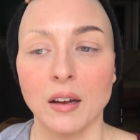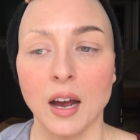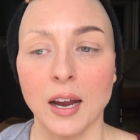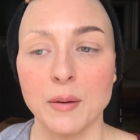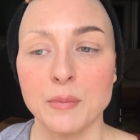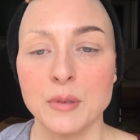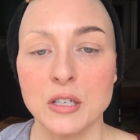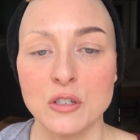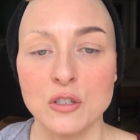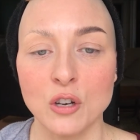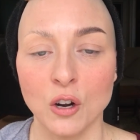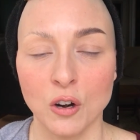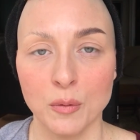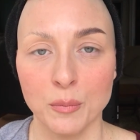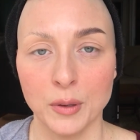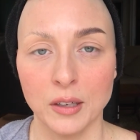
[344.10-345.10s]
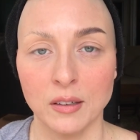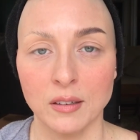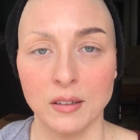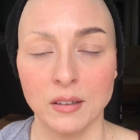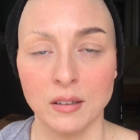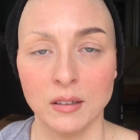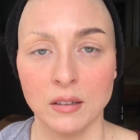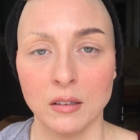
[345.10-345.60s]
I am determined
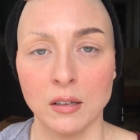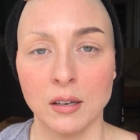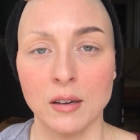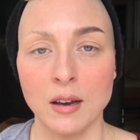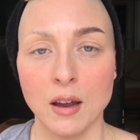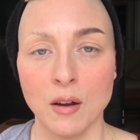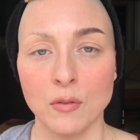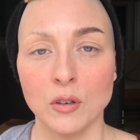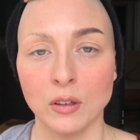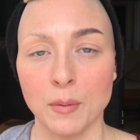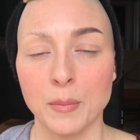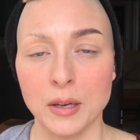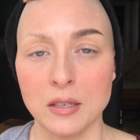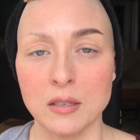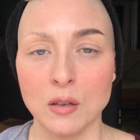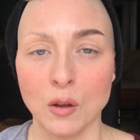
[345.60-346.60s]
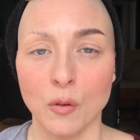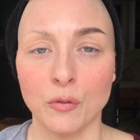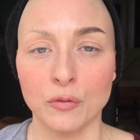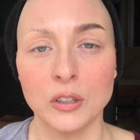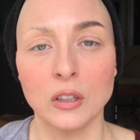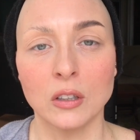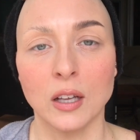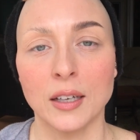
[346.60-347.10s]
to never let myself
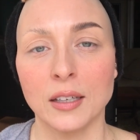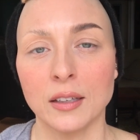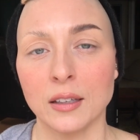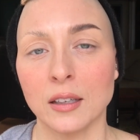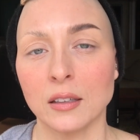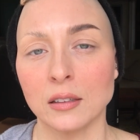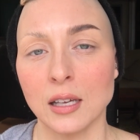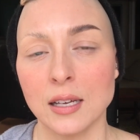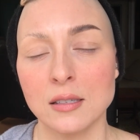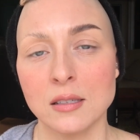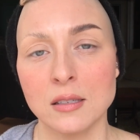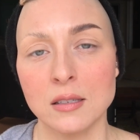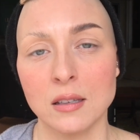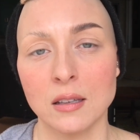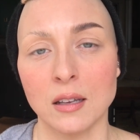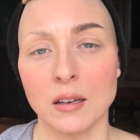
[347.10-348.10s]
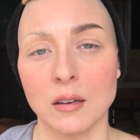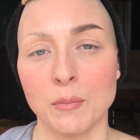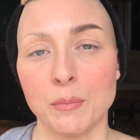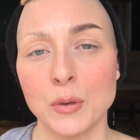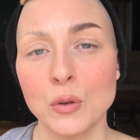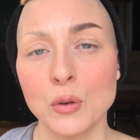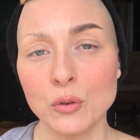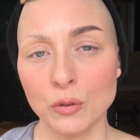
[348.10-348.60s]
feel anything less than
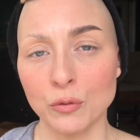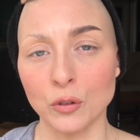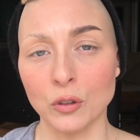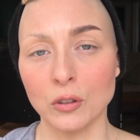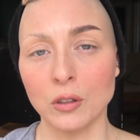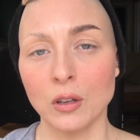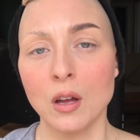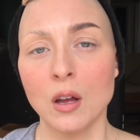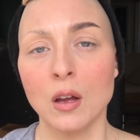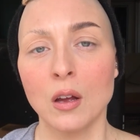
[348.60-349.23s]
beautiful